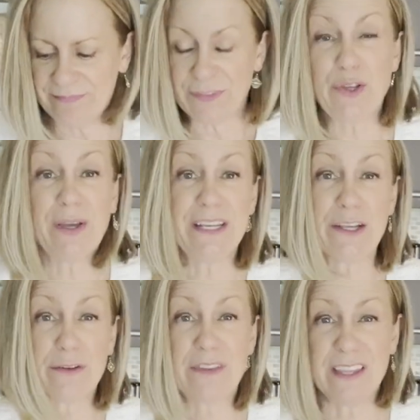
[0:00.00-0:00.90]
You can
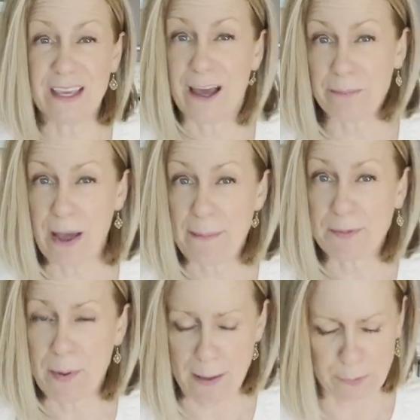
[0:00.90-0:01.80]
hear the unpopped
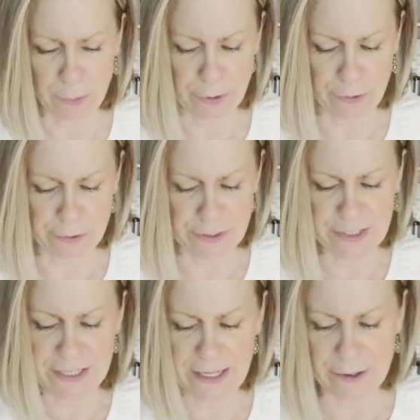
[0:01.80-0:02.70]
popcorn kernels
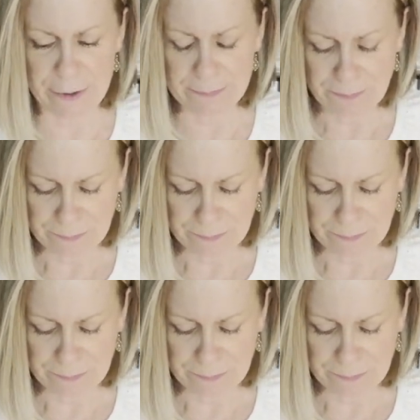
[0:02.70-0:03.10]
in here.